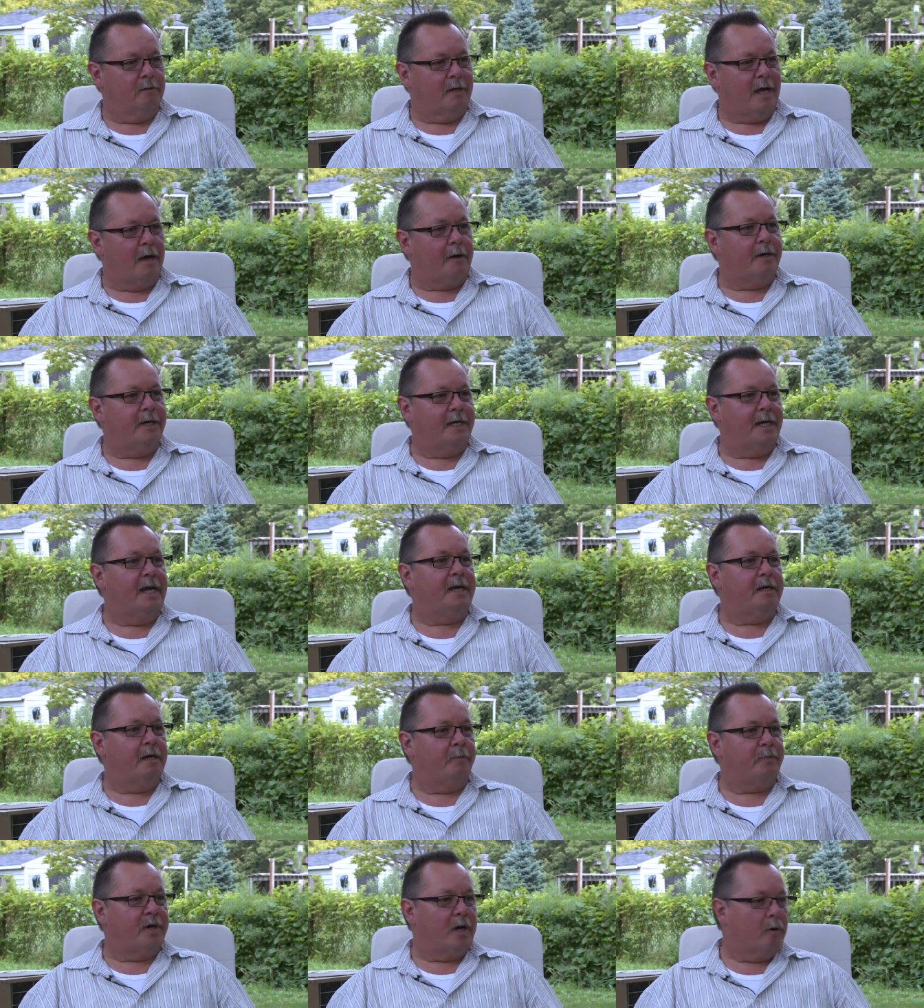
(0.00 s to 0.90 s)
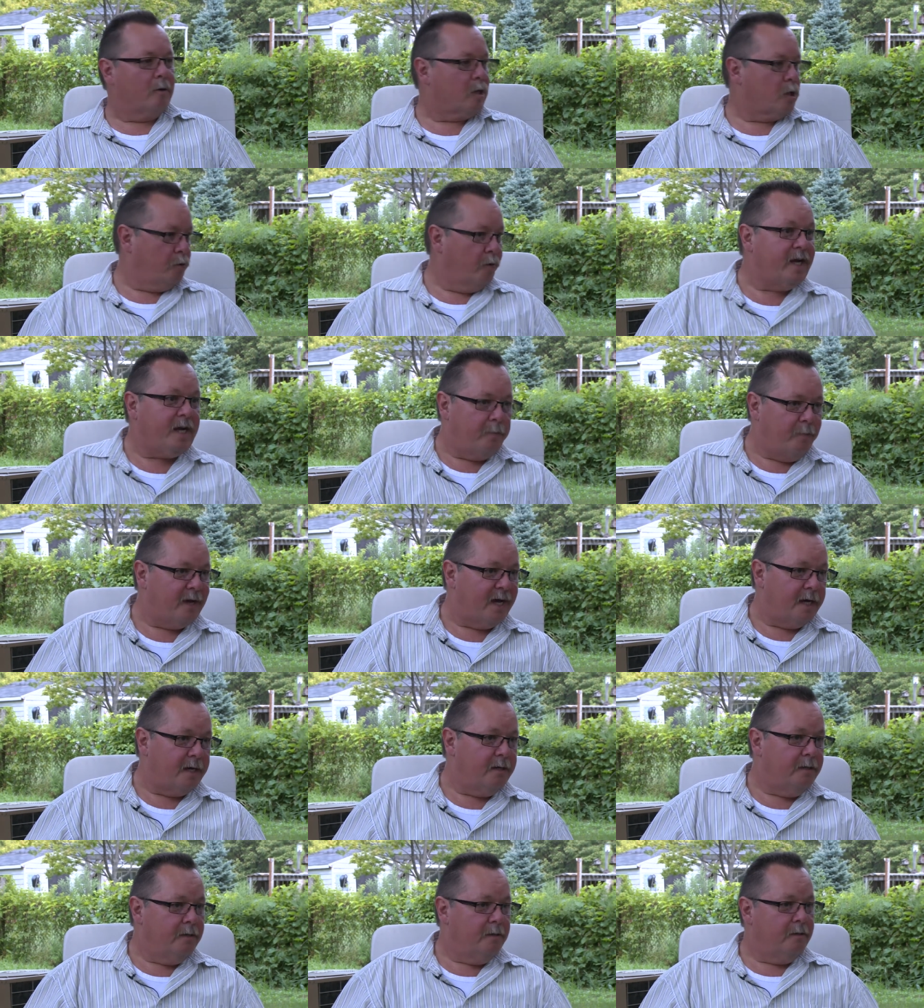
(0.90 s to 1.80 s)
How did it end up in our creek
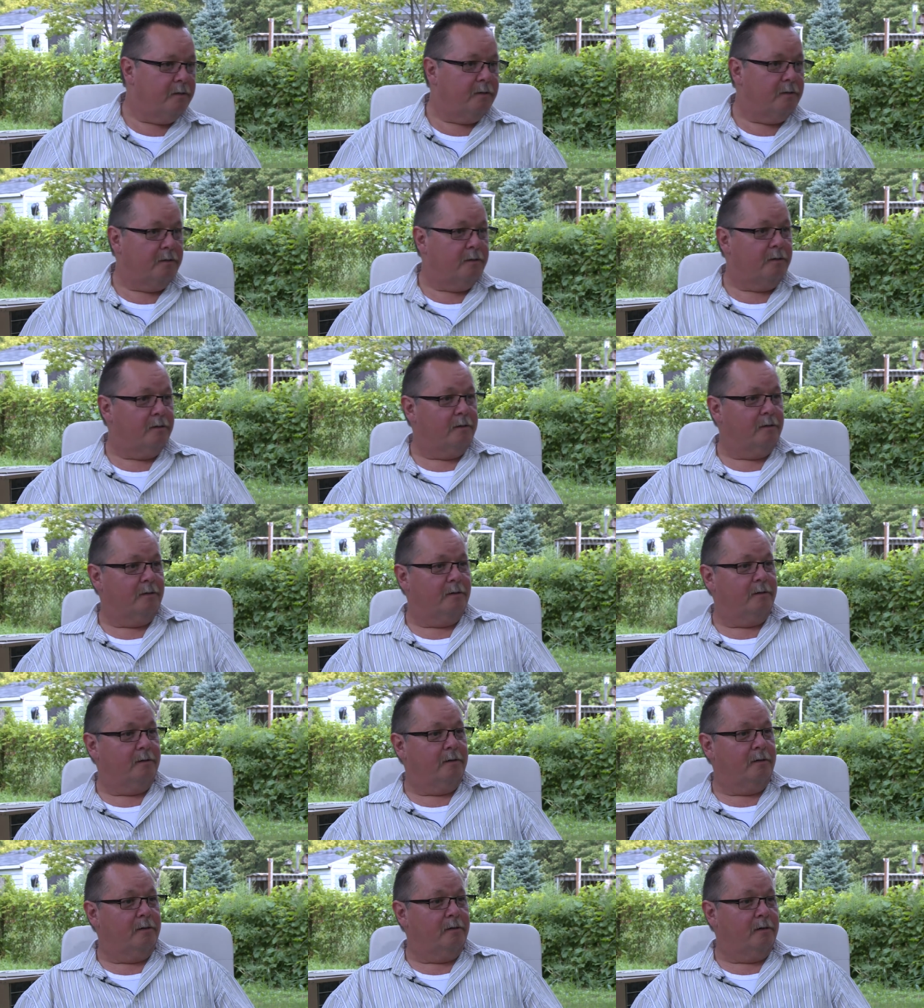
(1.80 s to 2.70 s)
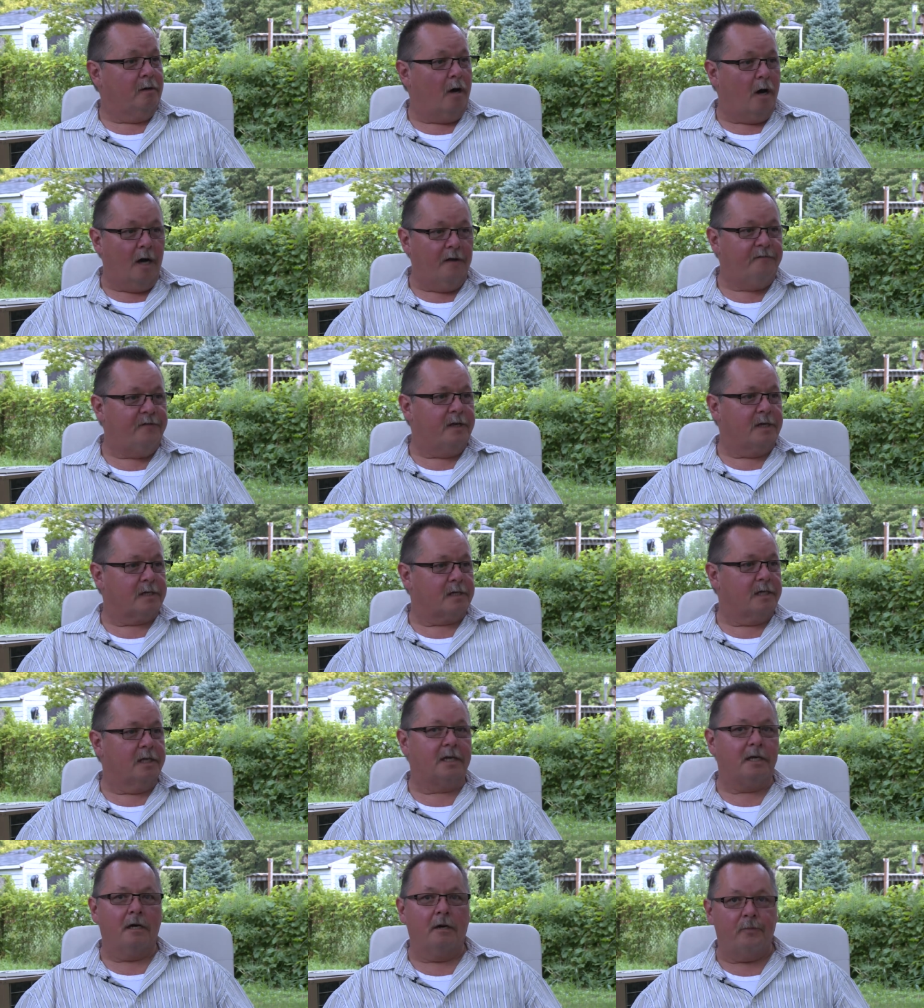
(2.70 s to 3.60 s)
bed?
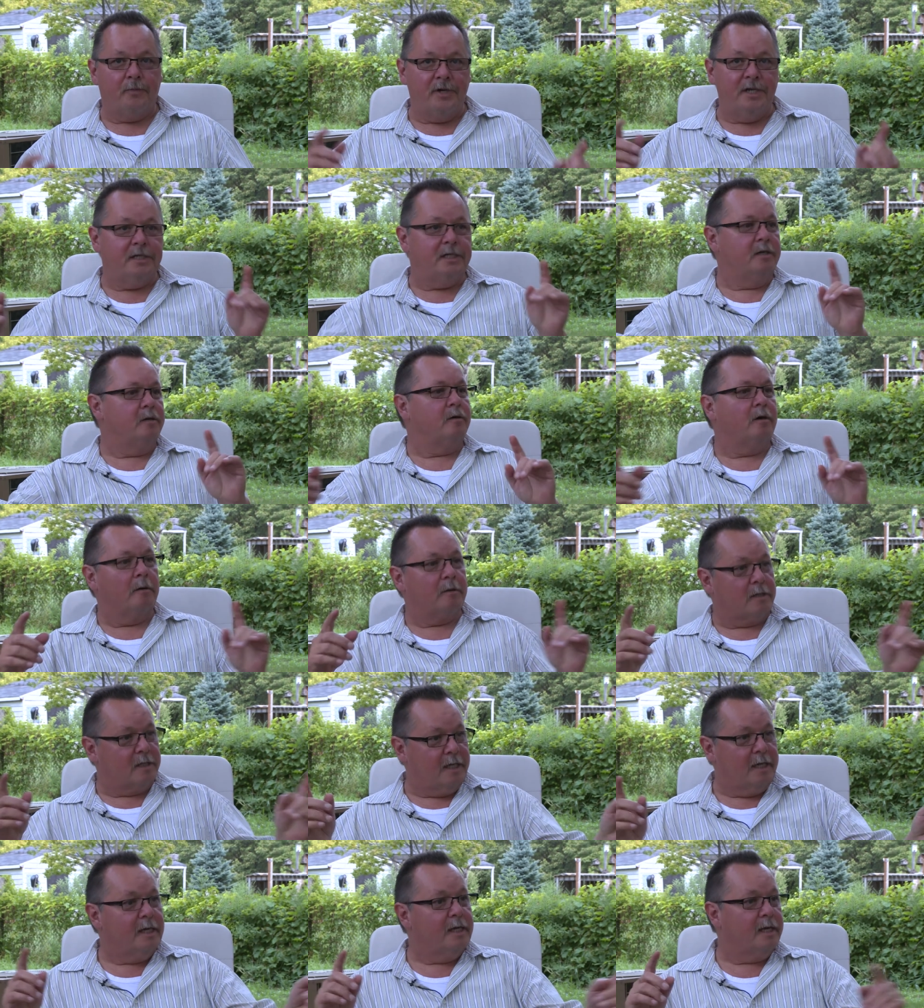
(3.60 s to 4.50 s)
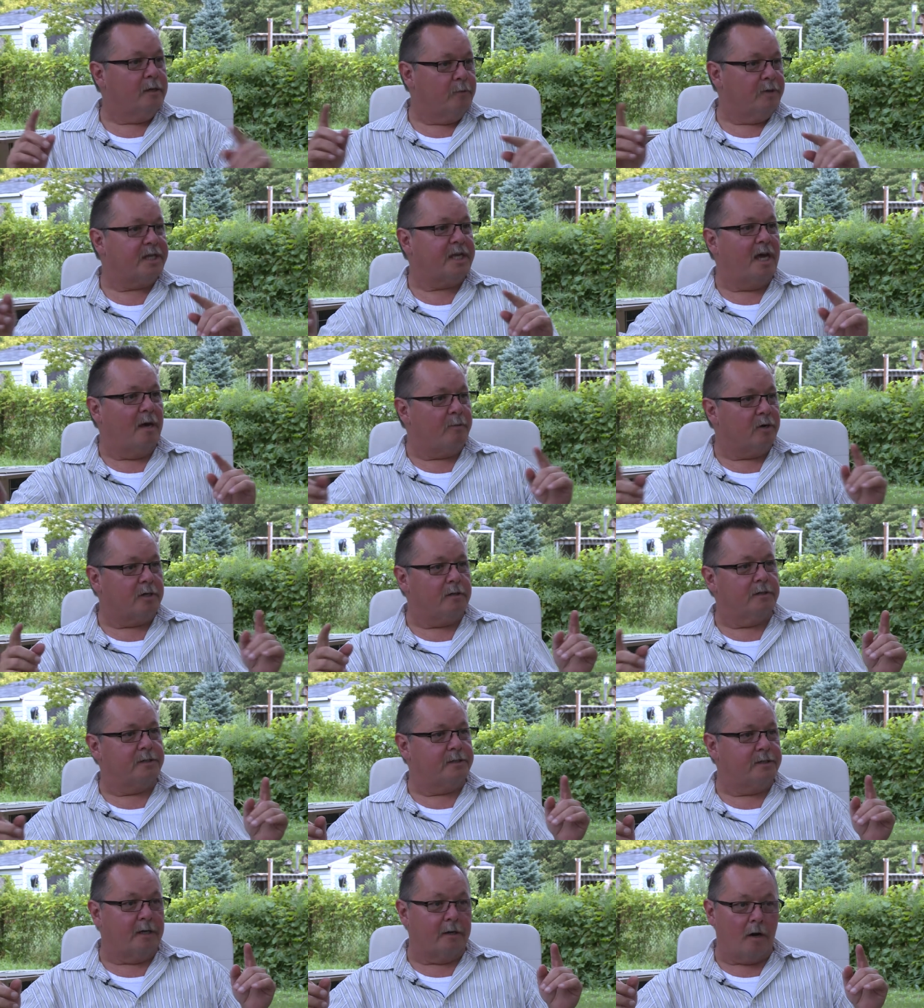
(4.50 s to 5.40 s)
Obviously, companies here are dealing with
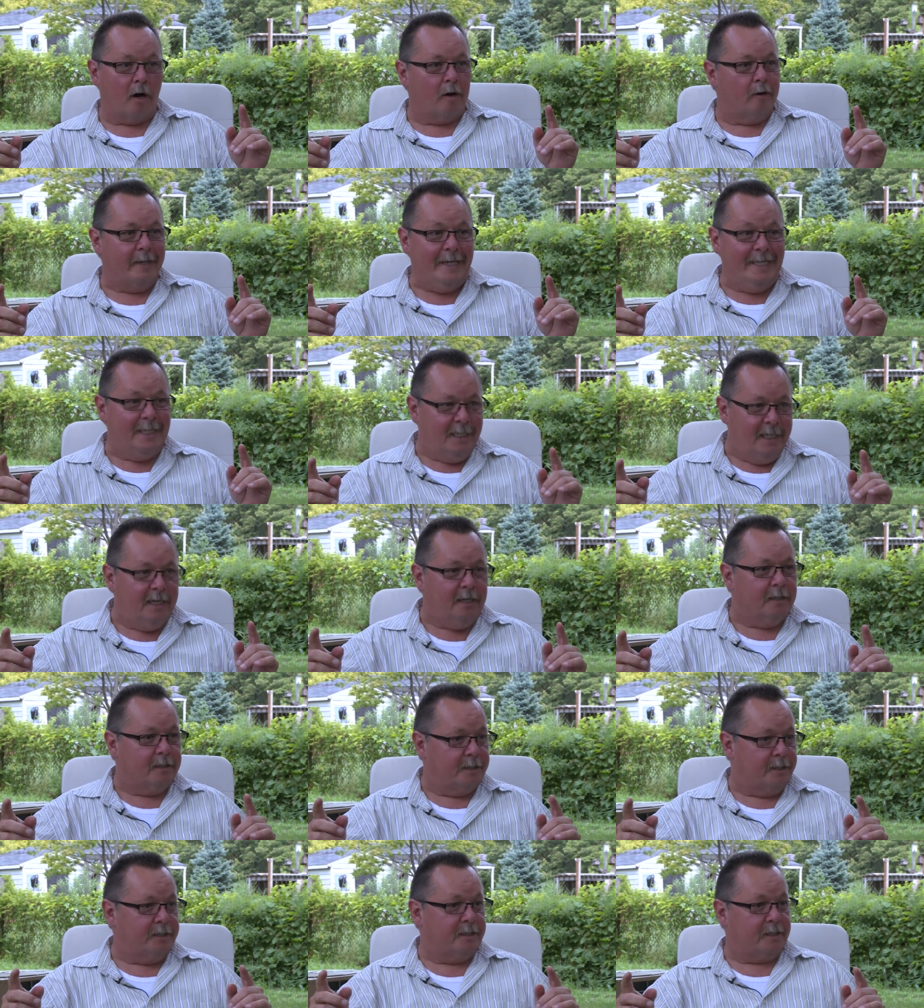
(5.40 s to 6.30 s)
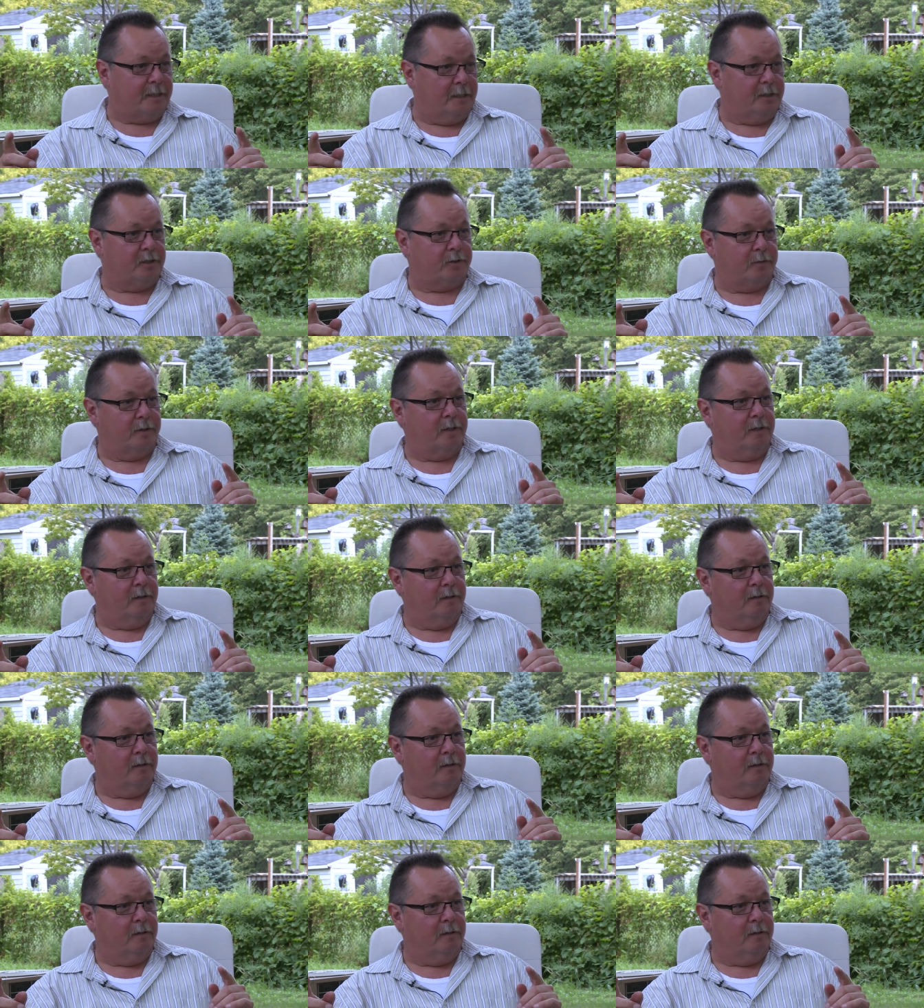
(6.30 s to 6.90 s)
chemicals that are illegal in this country.